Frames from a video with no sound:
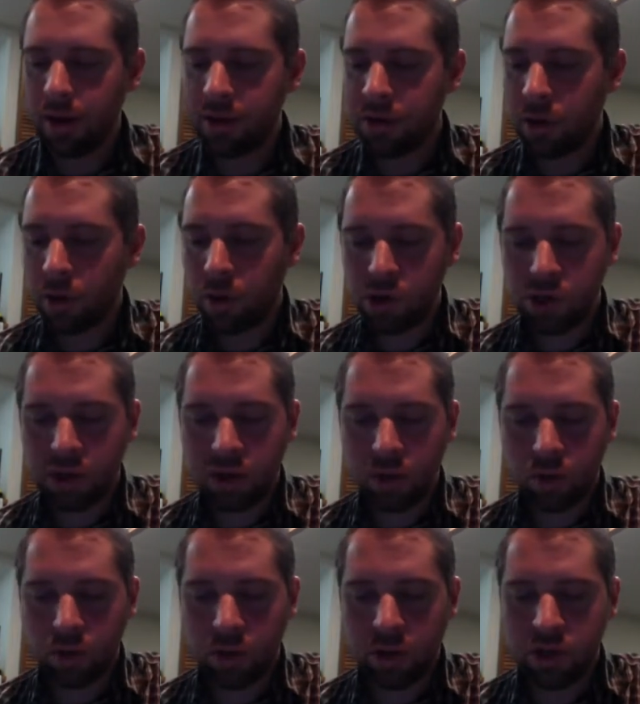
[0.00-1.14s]
origin,
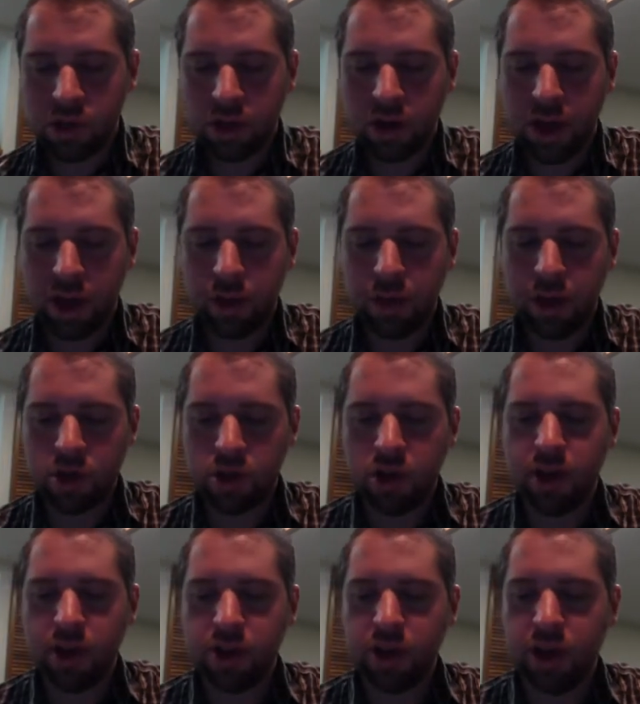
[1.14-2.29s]
religion, occupation,
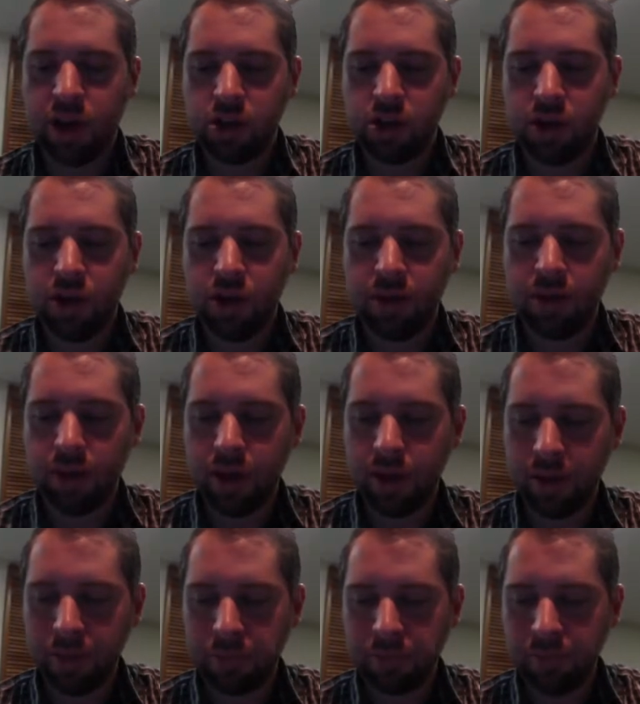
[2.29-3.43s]
and education, and the like.
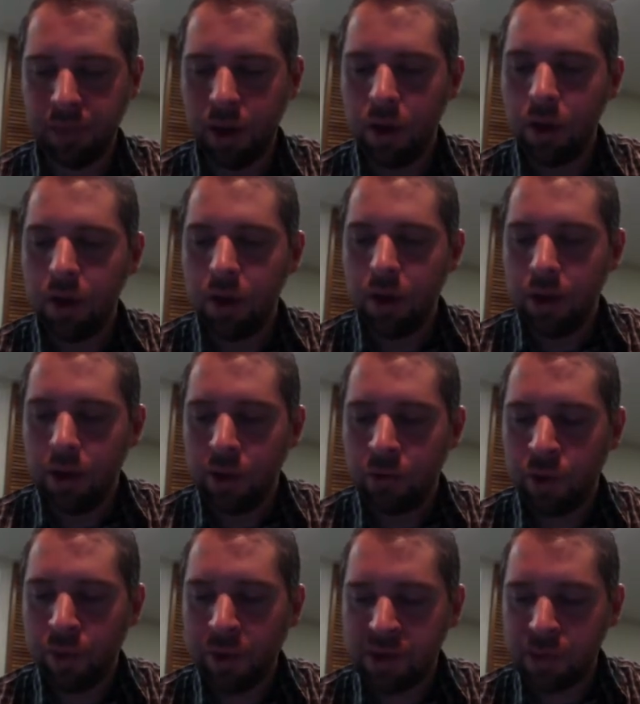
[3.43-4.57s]
If
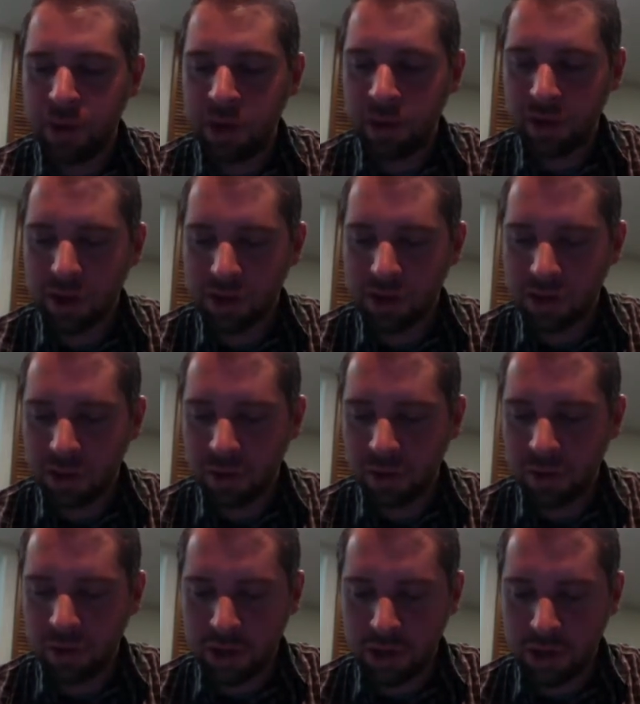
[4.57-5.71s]
we may speak of a
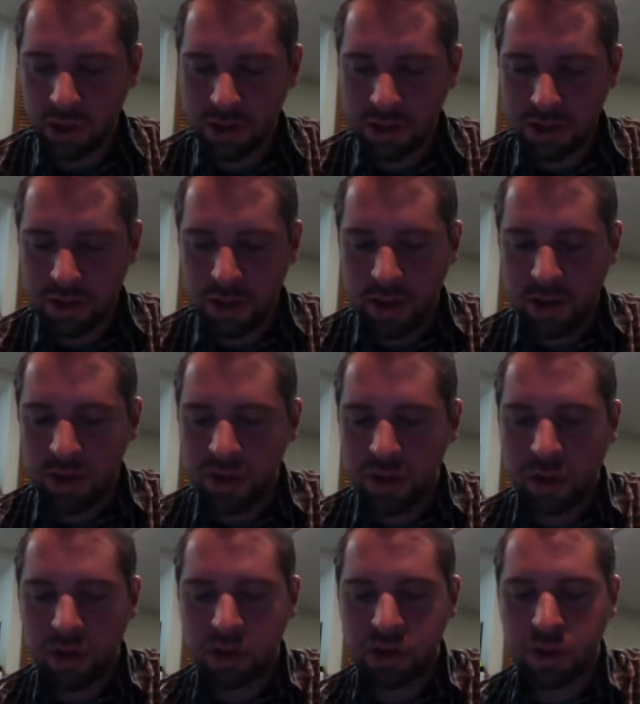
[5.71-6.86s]
conservative interest, this
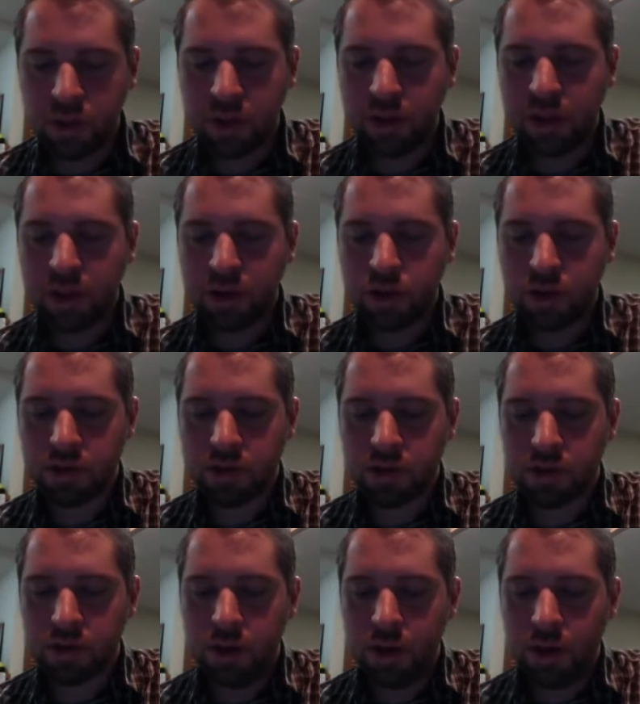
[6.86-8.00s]
appears to be the
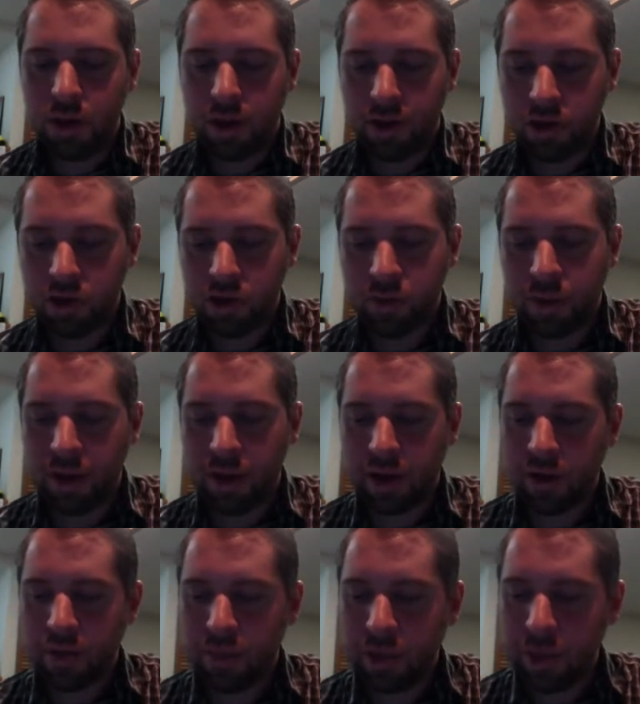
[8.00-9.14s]
interest bloc
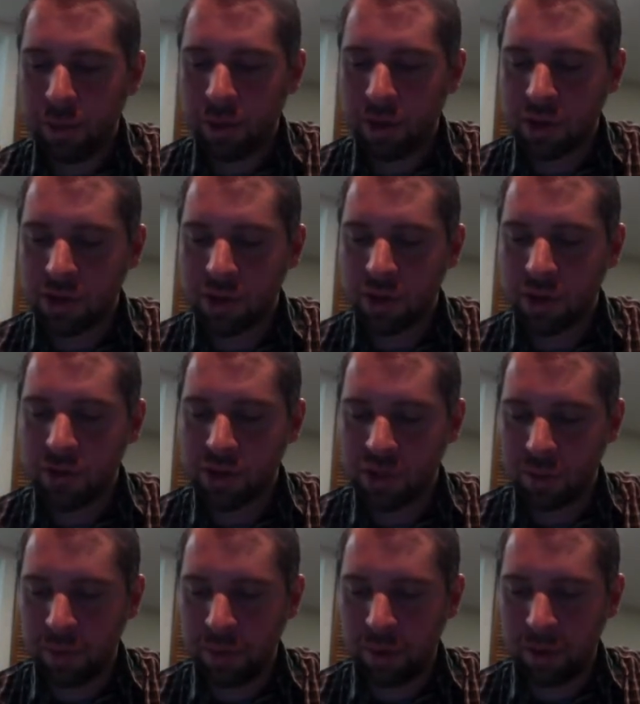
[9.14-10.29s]
of people concerned for
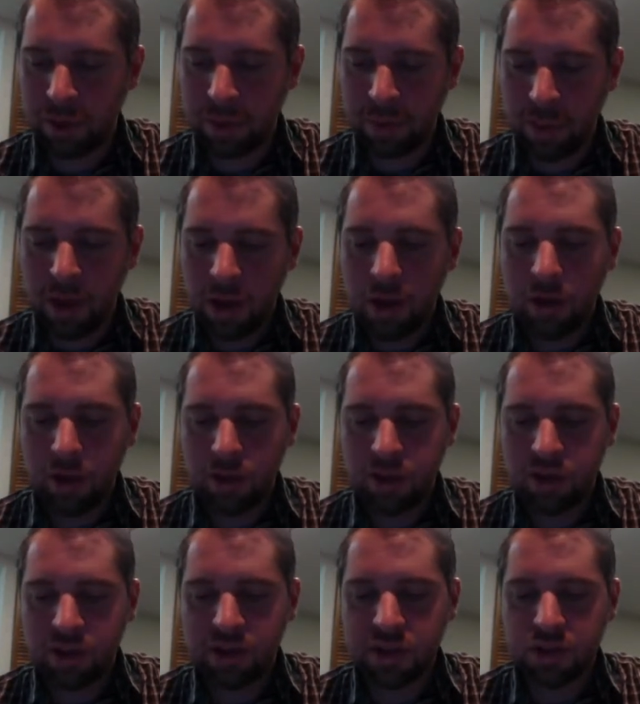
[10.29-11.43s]
stability. Those
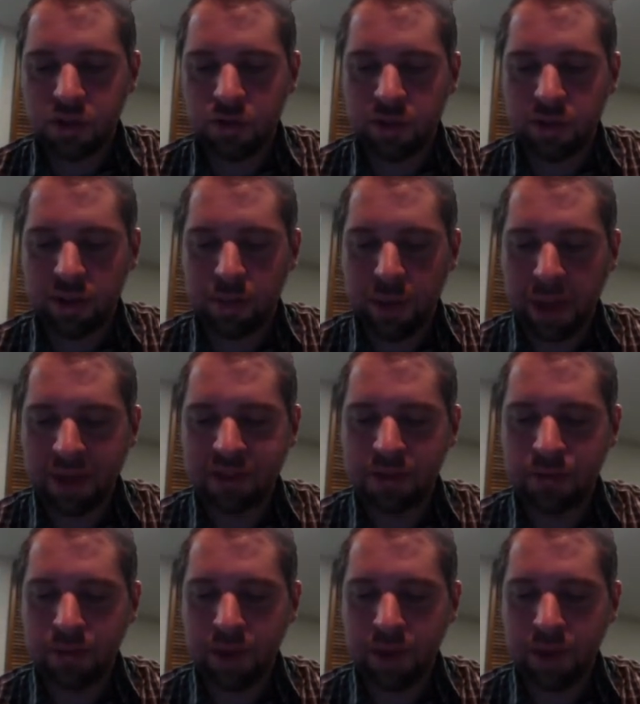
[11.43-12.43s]
citizens who find the pace of